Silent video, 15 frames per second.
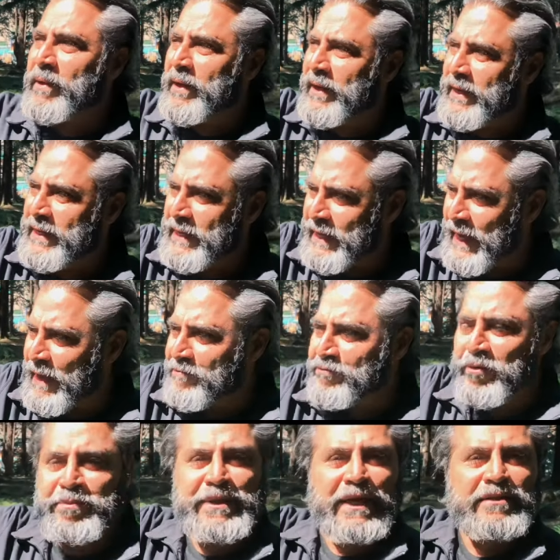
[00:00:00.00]
He came
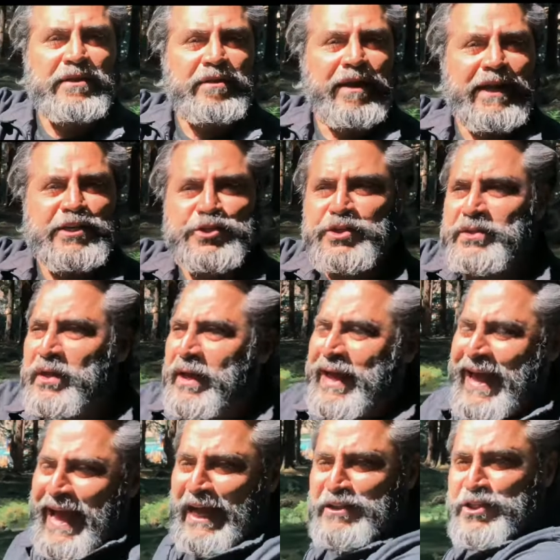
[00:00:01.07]
from the other direction
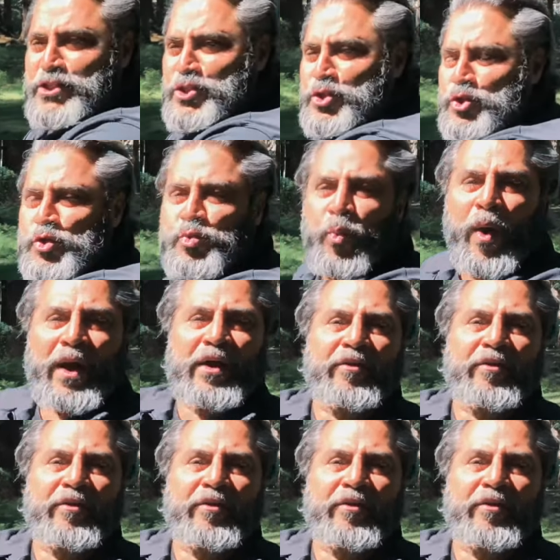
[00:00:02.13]
and just swung